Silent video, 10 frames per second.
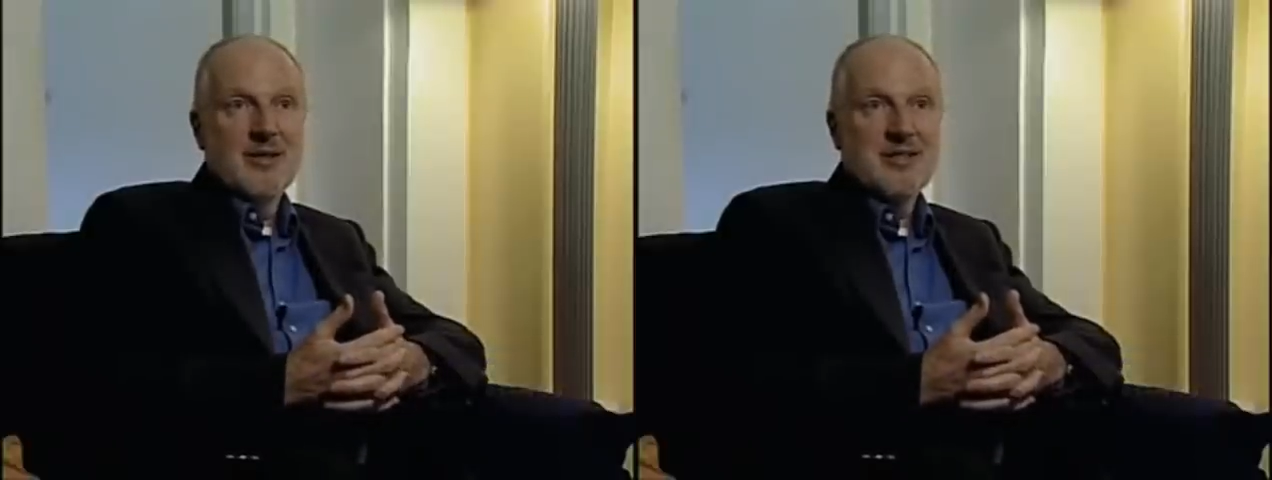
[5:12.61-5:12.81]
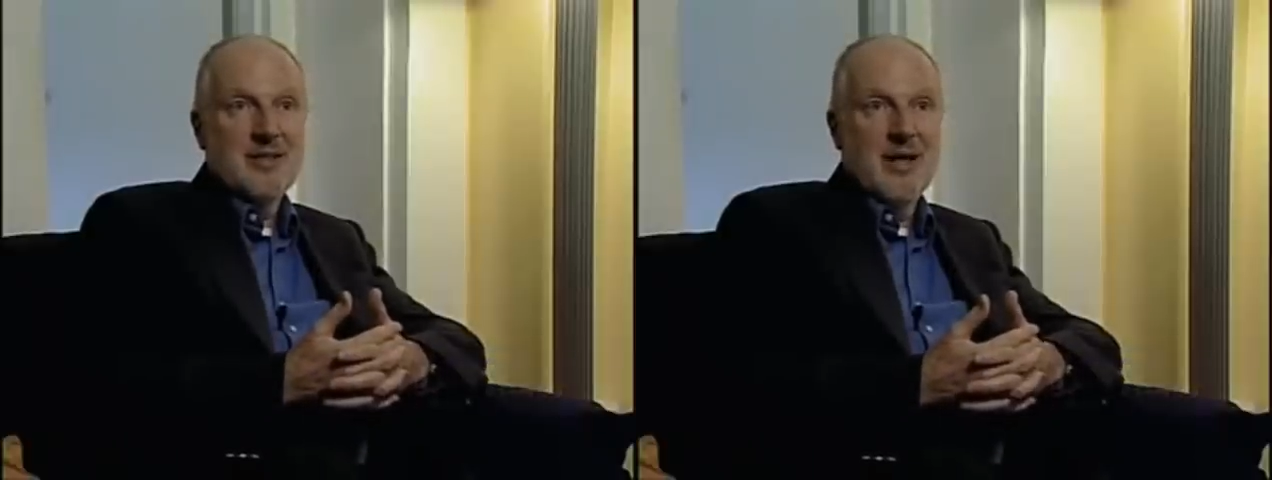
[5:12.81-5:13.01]

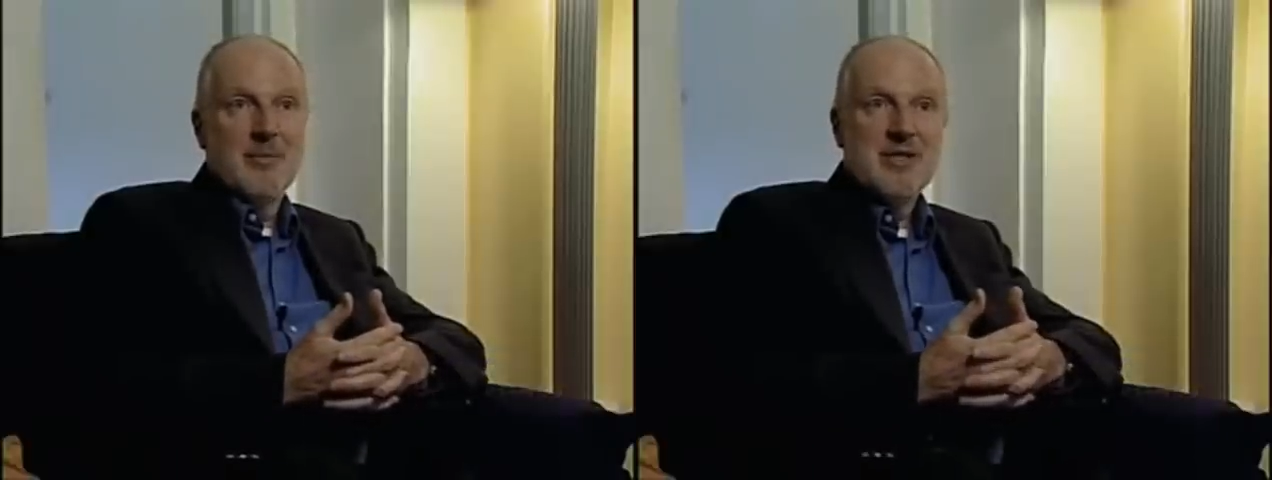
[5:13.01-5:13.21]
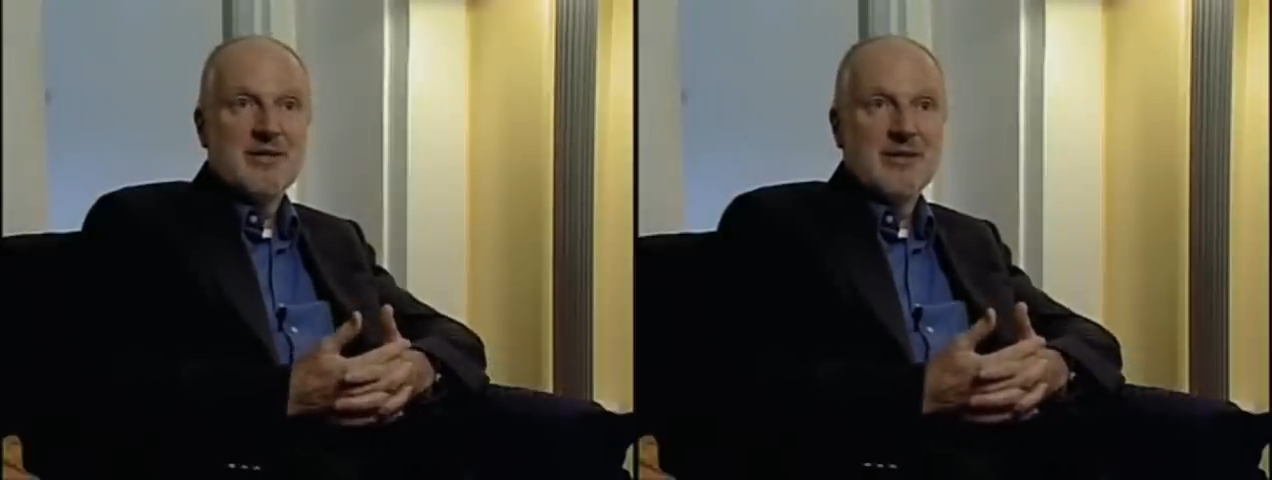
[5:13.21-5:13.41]

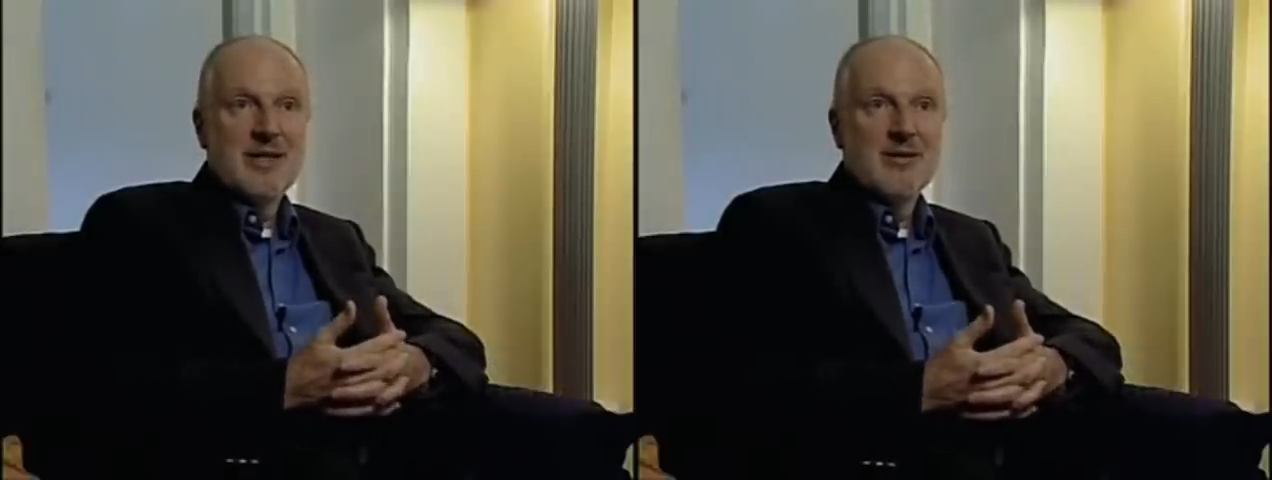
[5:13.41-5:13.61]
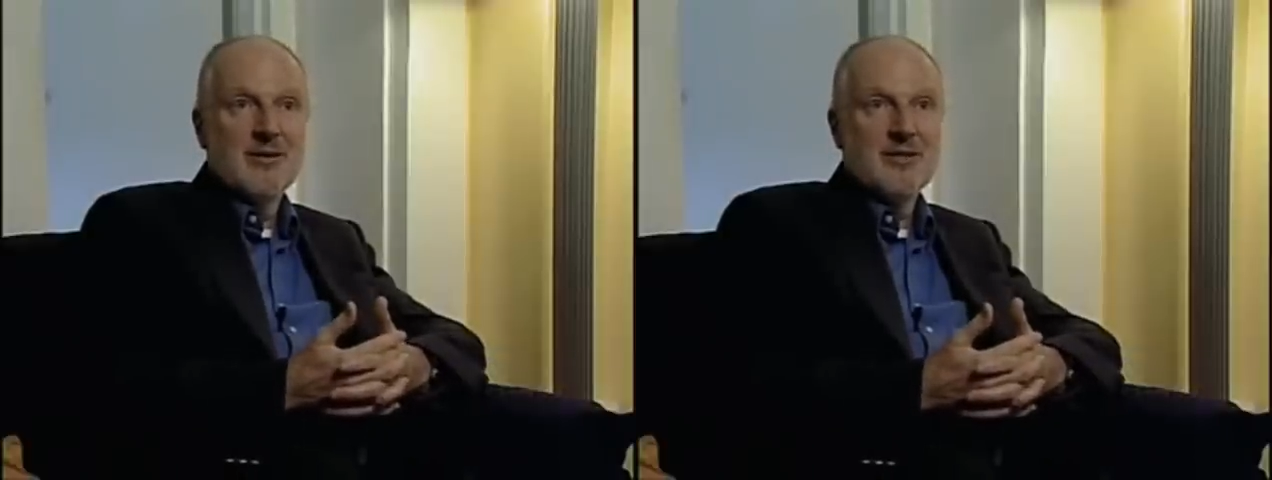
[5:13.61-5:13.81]
Islamist
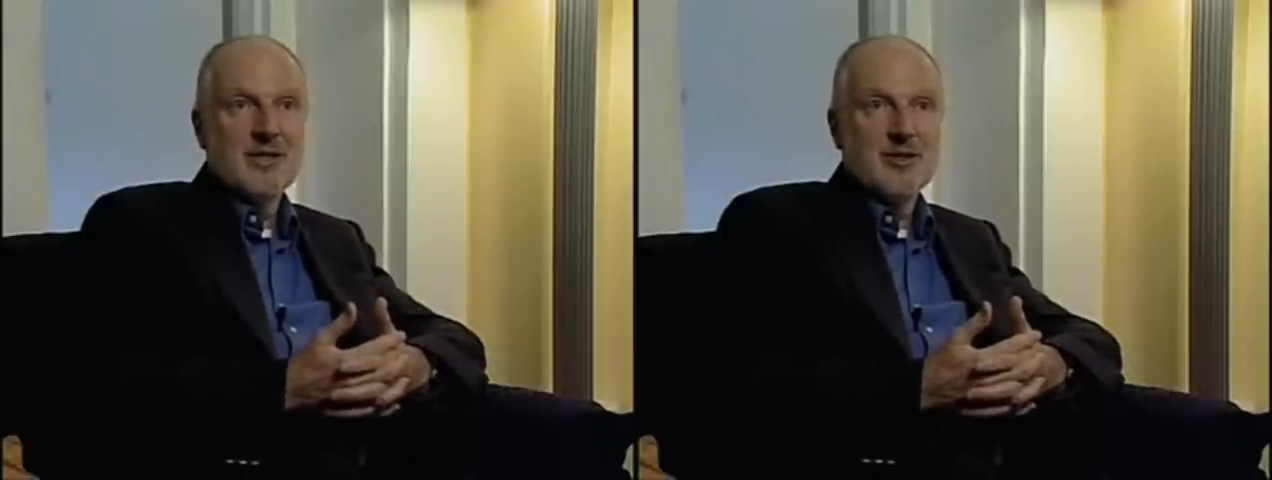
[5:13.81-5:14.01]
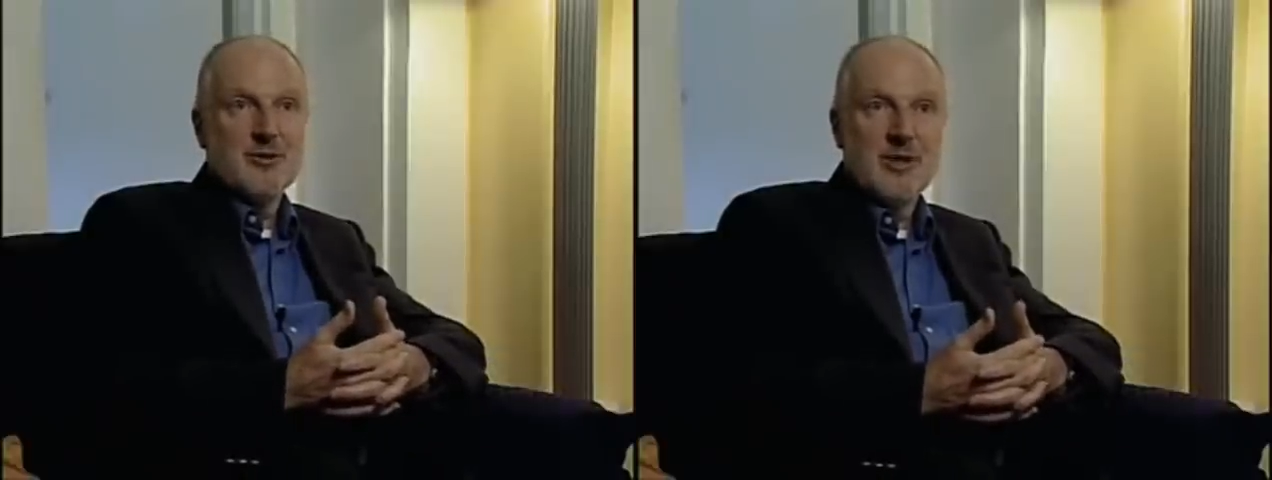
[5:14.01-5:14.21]

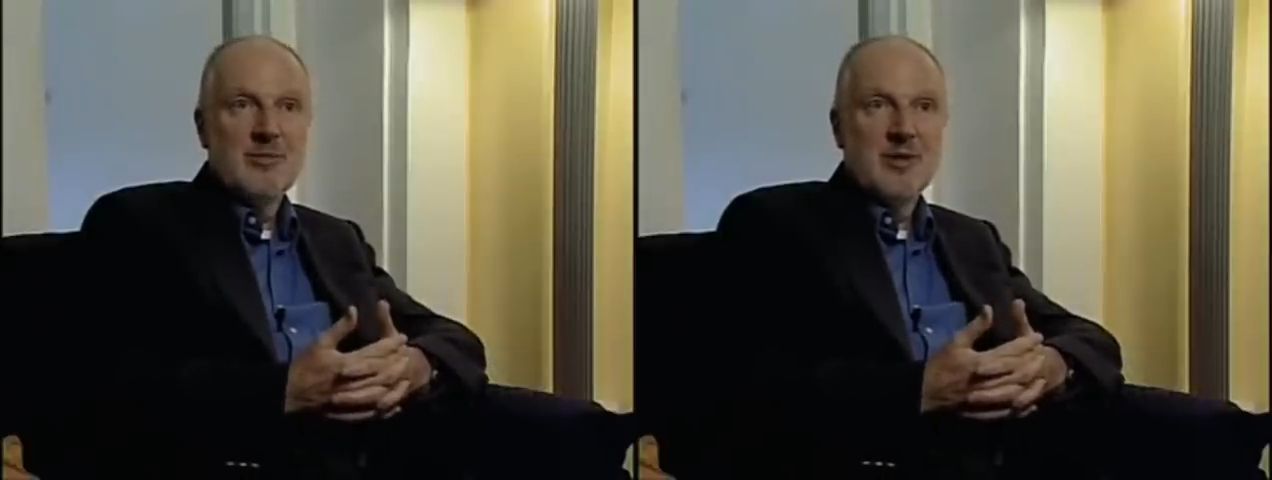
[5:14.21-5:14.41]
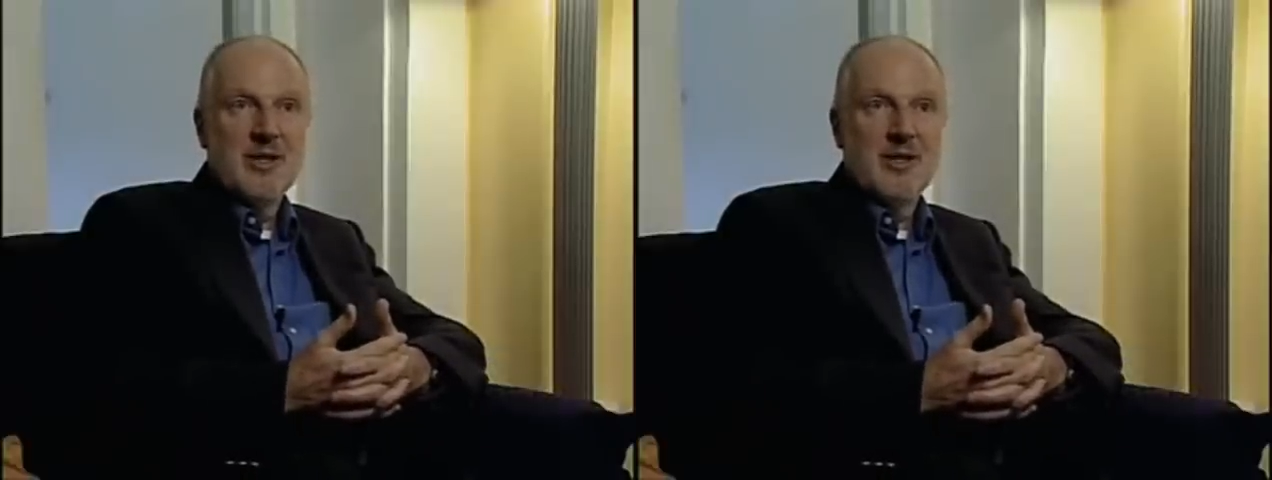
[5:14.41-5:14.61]
leaders,
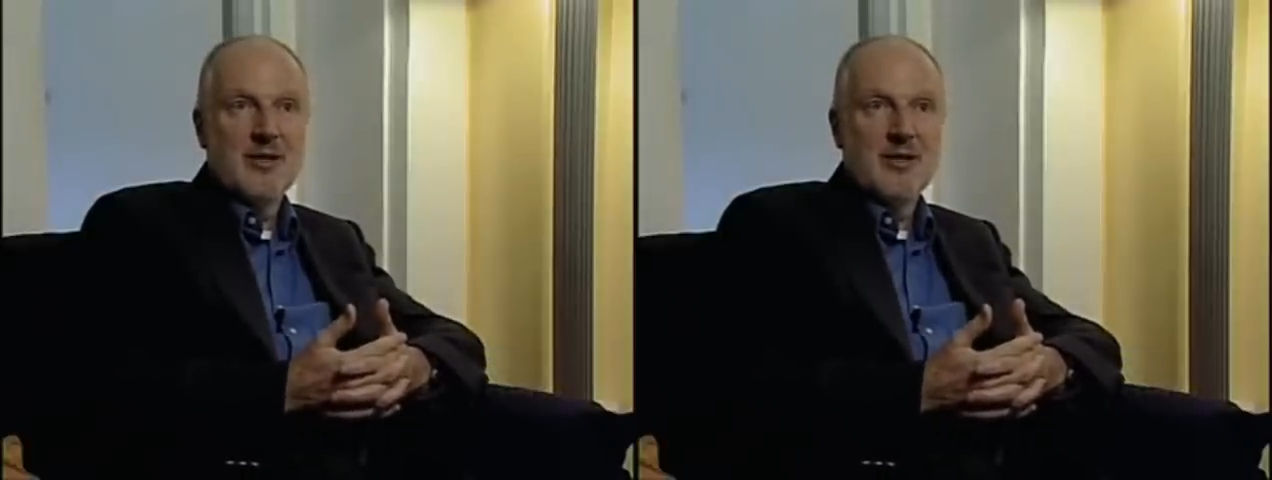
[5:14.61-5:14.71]
extremely